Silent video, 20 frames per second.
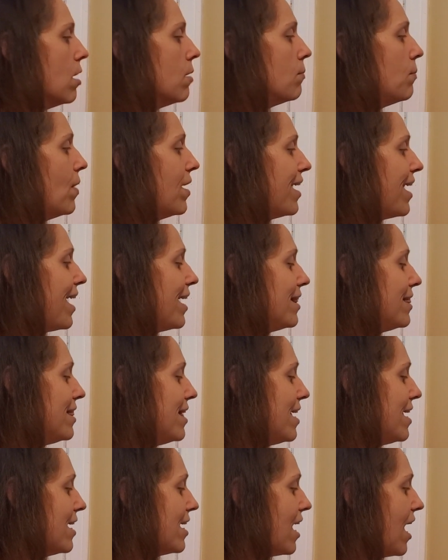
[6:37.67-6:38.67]
but I
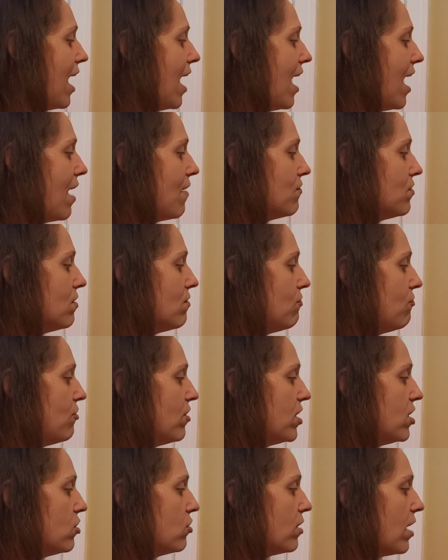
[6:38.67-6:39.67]
think I have them
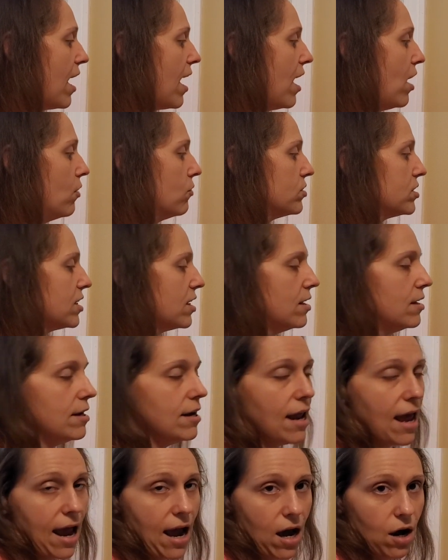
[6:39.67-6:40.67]
figured out
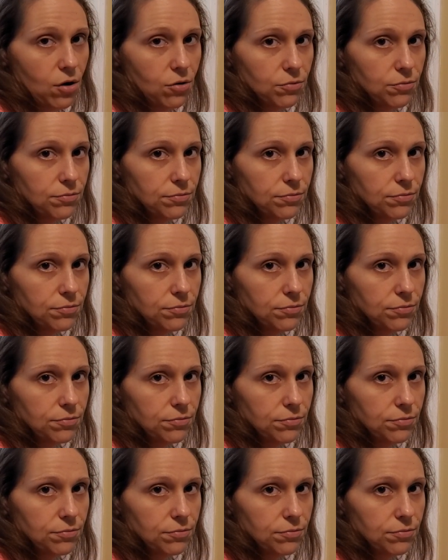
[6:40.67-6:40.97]
now.